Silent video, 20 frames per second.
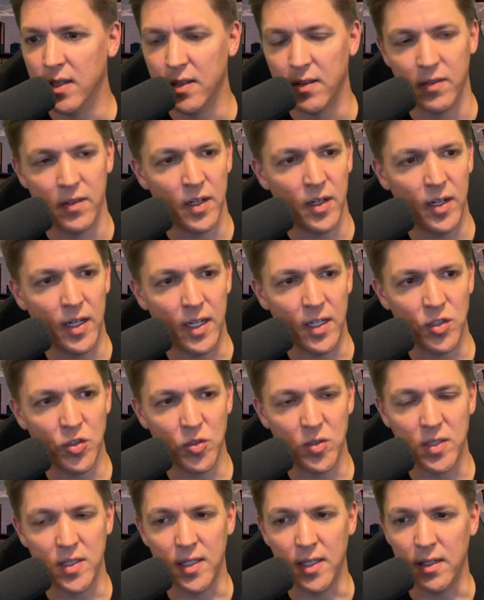Very
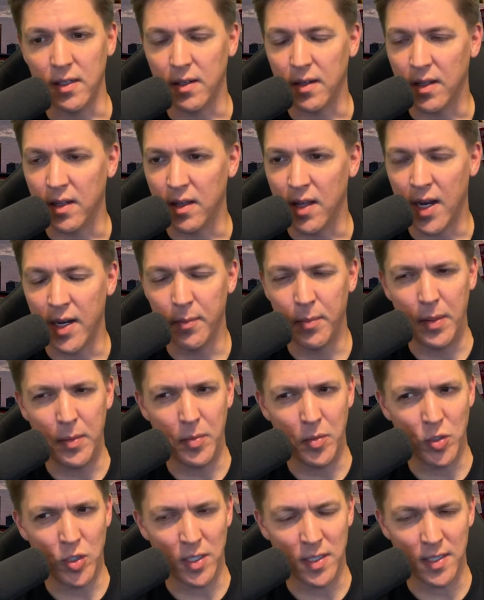interesting. A lot of
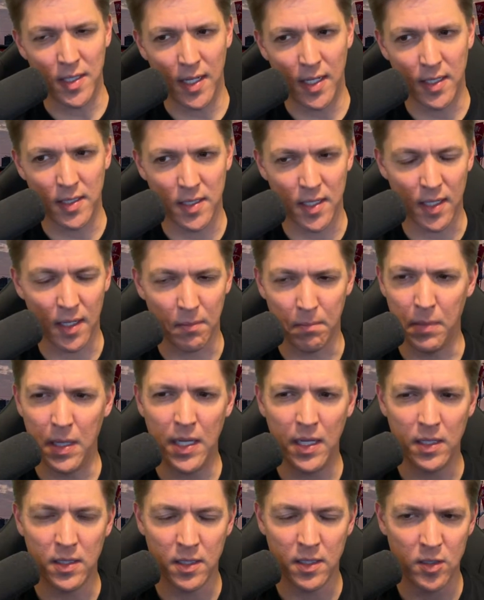people just say it's like a
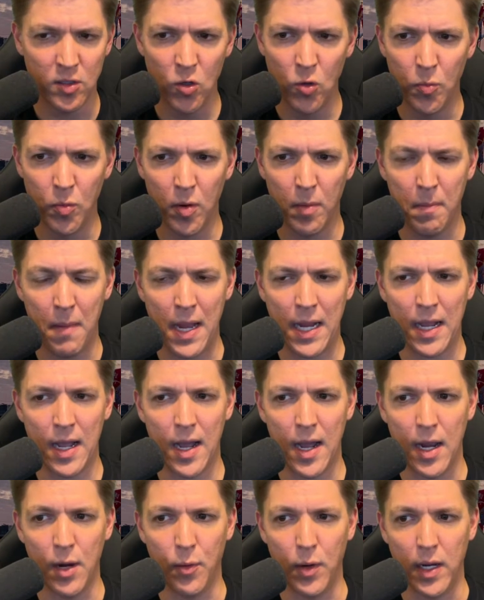big super mega
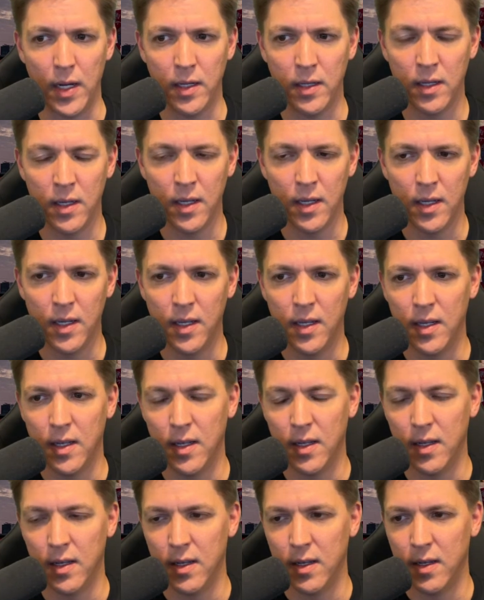highway
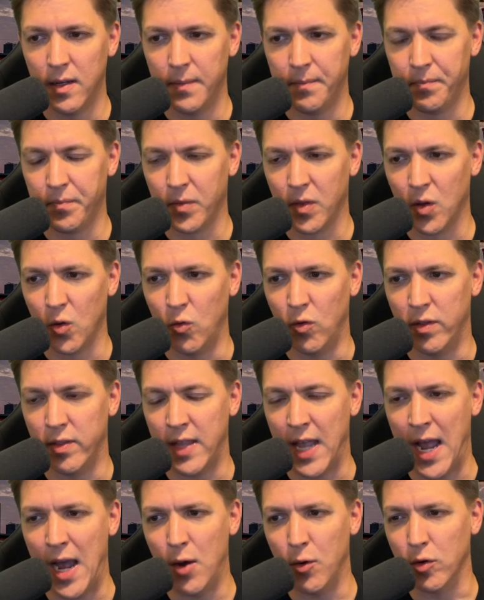with
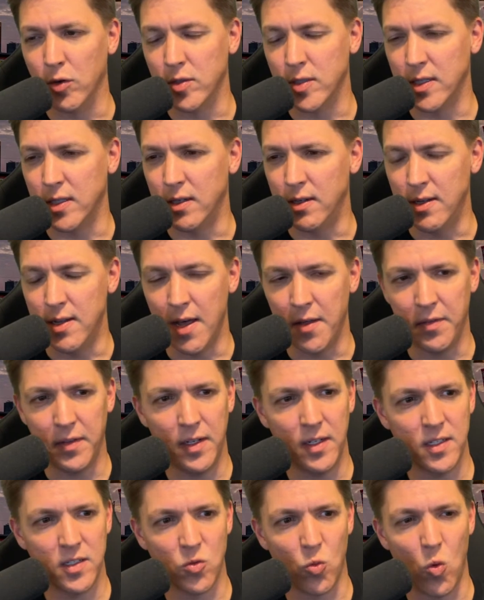towers and
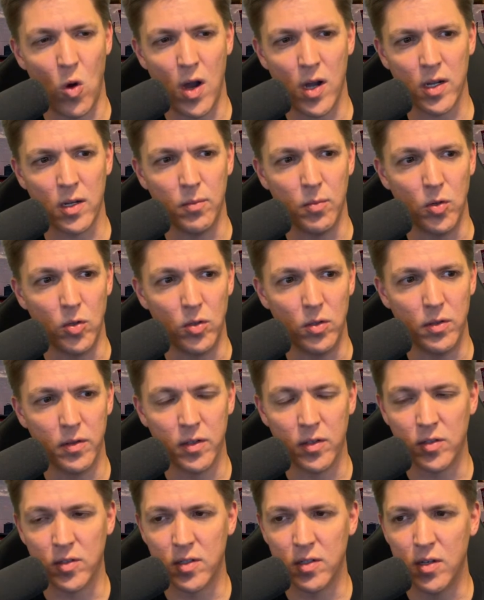nothing is walkable.
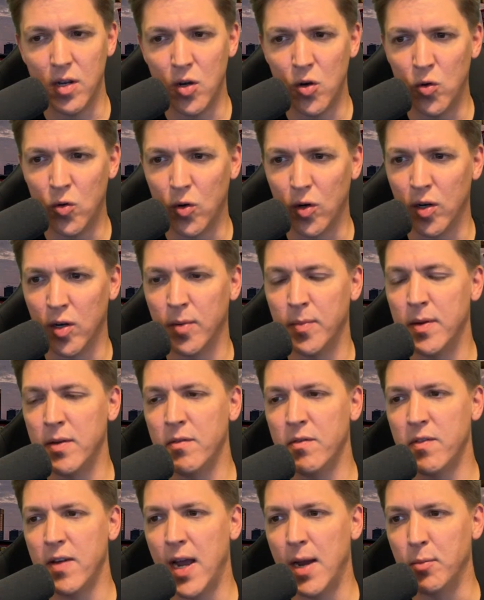There's no urban
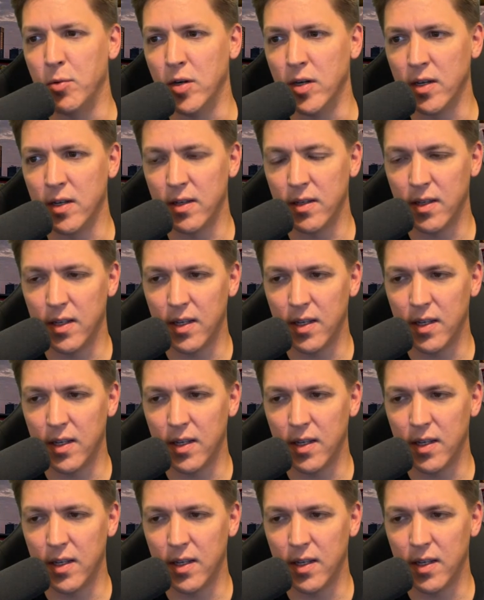fabric.